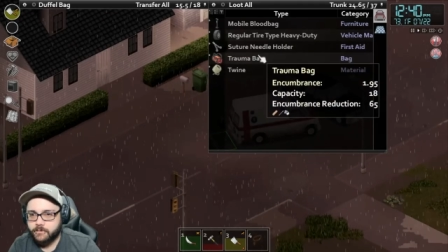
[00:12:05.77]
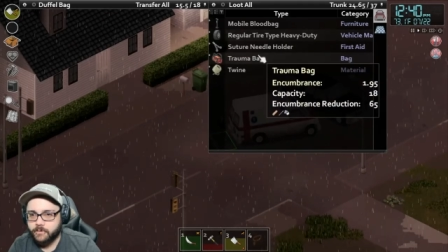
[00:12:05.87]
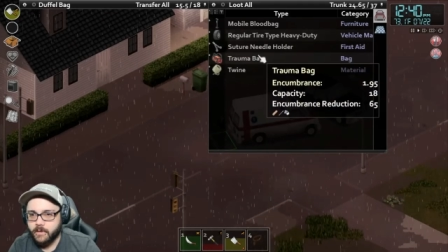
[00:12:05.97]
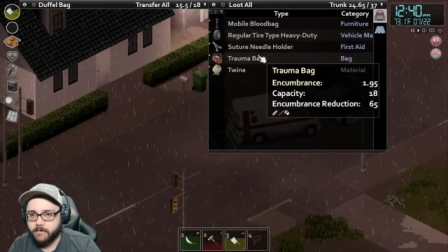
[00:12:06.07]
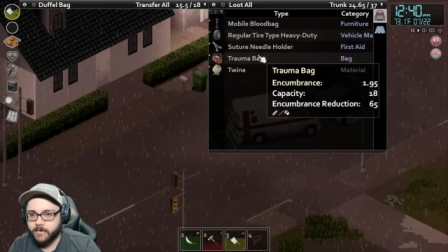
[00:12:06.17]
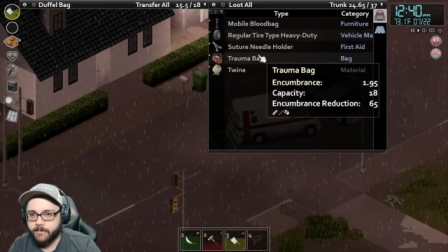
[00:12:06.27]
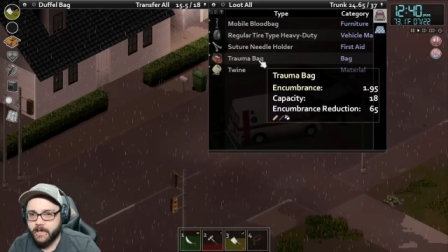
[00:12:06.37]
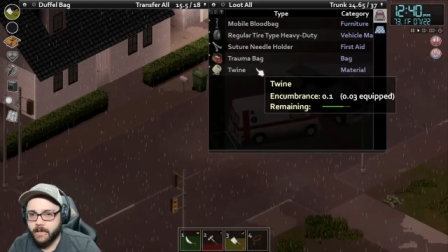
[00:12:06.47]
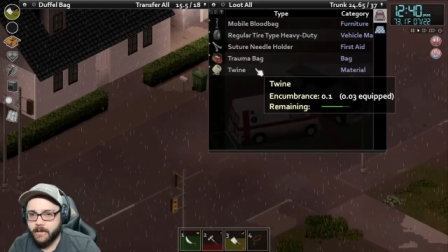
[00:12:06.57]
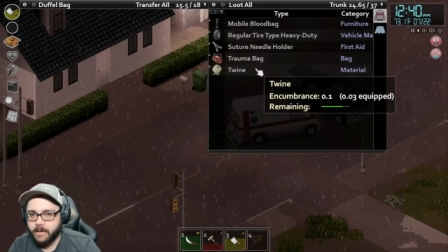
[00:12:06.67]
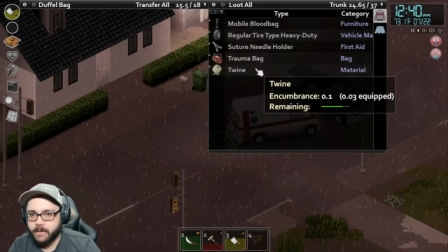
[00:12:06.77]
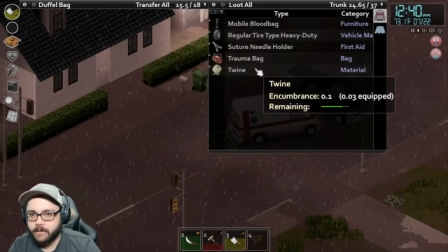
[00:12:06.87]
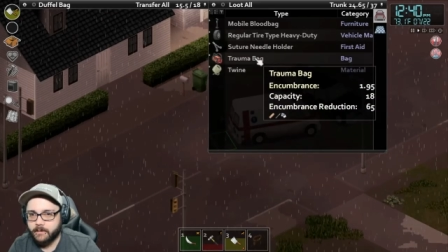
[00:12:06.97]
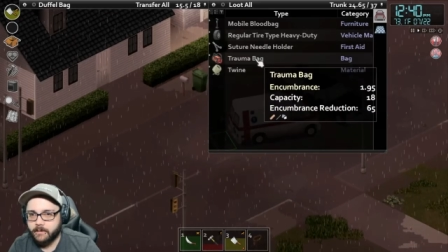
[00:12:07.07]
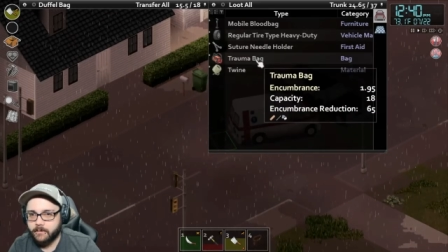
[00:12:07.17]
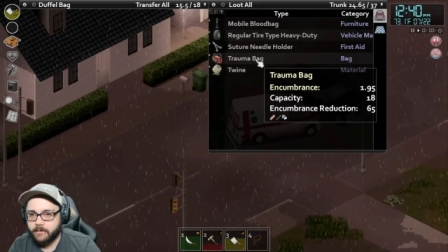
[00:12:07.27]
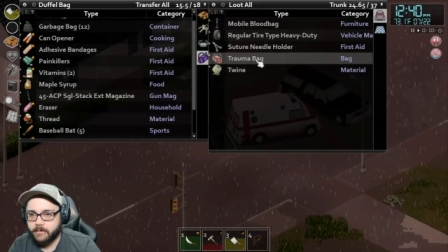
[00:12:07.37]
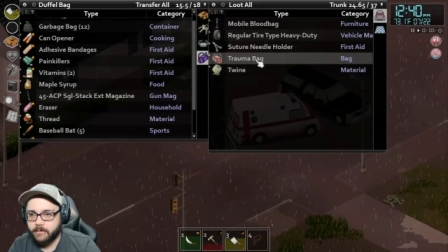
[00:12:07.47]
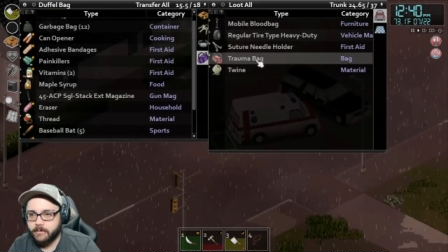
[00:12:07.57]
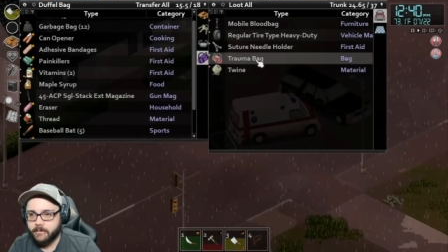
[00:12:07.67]
Trauma bag,
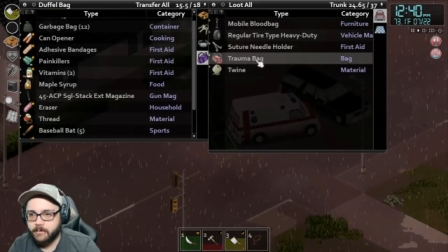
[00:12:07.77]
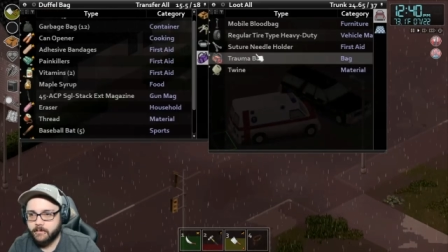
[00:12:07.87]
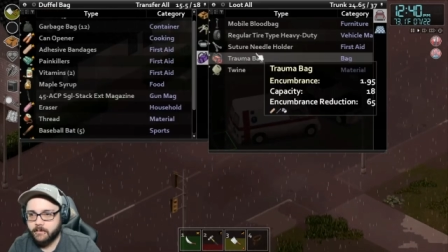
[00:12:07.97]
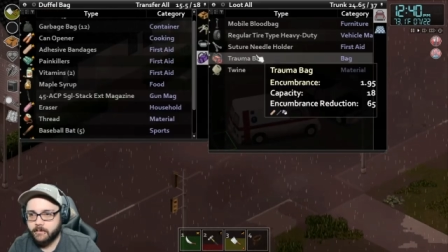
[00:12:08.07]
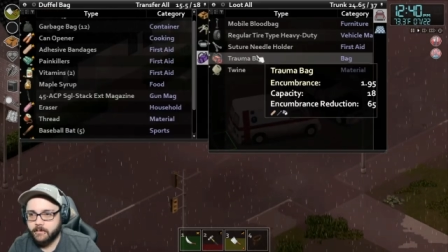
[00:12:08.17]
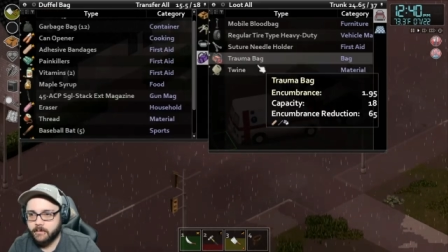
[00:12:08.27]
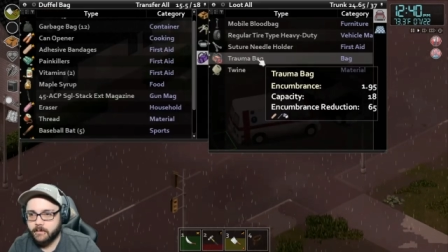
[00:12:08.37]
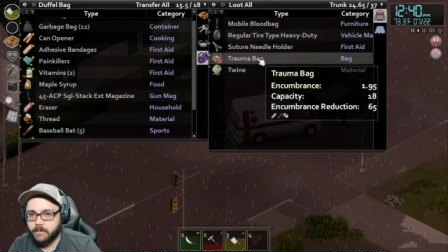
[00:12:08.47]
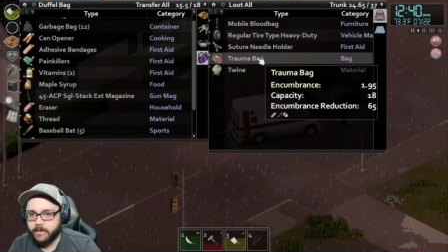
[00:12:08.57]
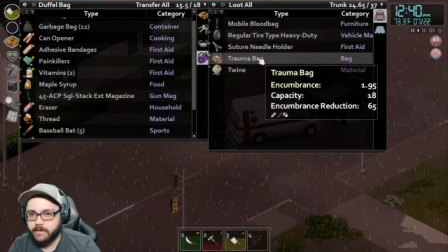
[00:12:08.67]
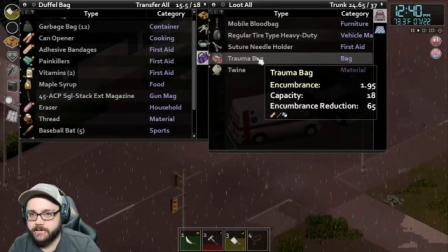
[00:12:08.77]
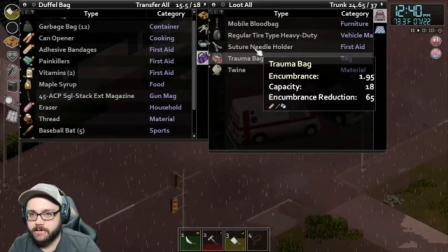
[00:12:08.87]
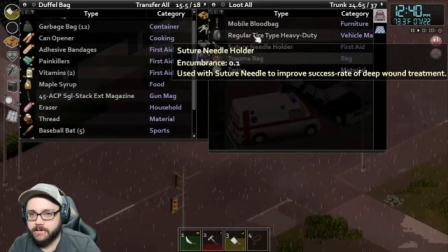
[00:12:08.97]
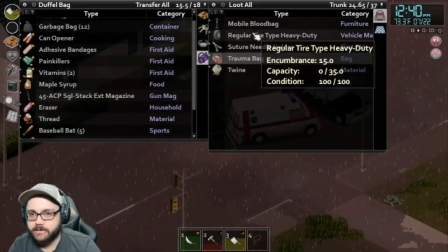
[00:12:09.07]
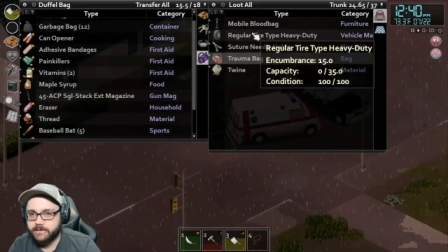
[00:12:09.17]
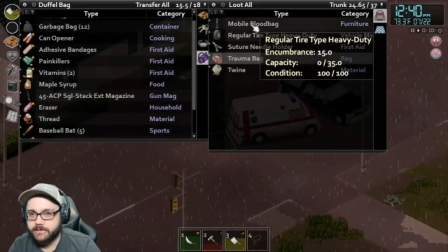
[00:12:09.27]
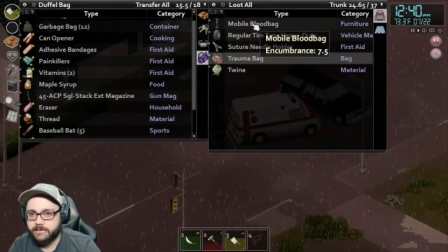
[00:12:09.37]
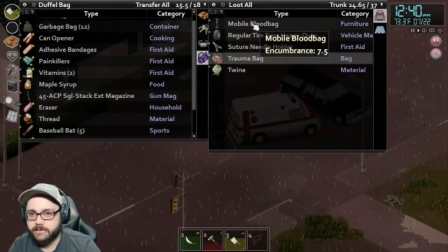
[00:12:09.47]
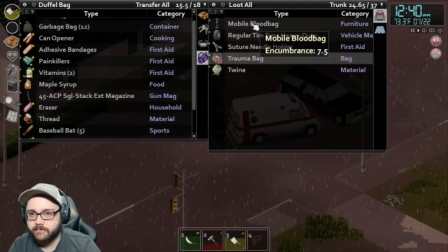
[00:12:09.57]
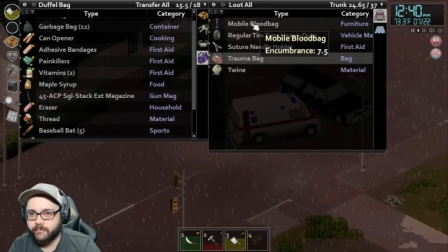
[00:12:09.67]
uh, eighteen and
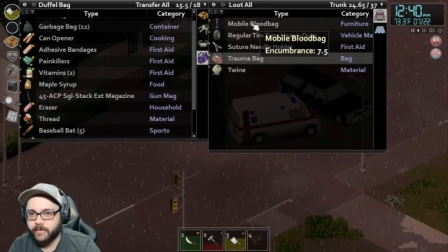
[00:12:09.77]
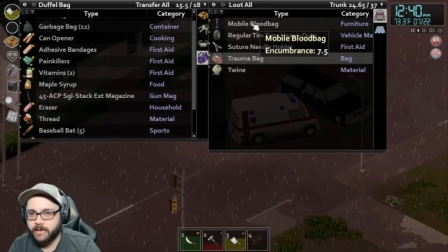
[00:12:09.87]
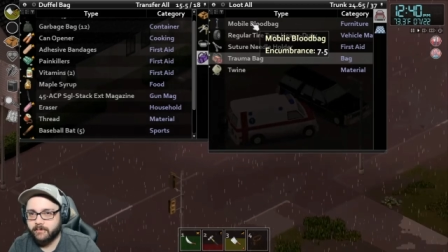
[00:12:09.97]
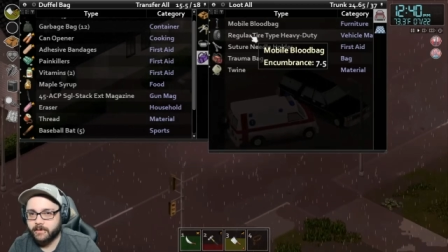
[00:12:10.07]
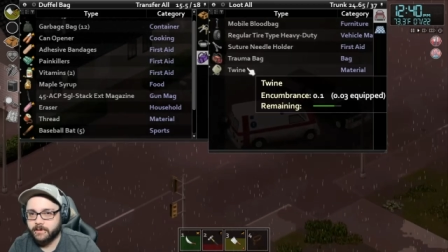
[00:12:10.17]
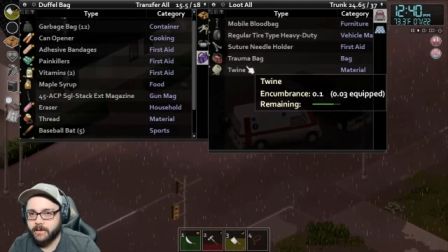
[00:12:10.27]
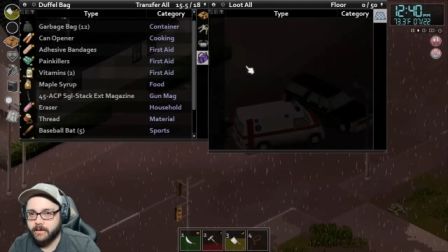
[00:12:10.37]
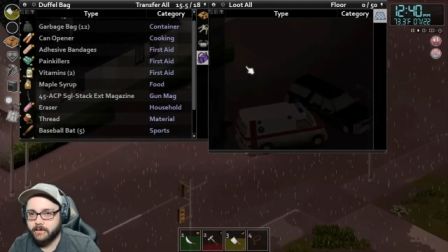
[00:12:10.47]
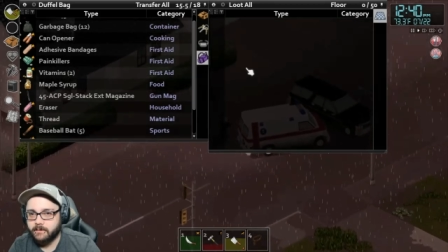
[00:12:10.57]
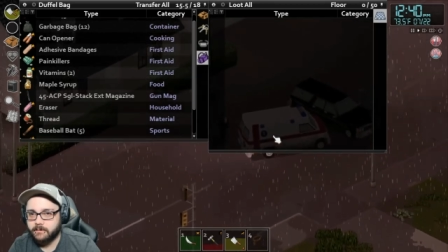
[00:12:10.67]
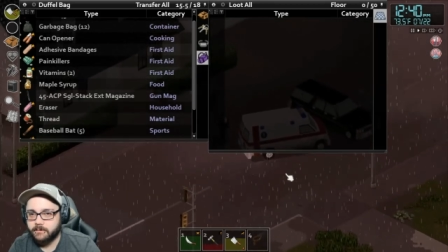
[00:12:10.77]
sixty-five on that.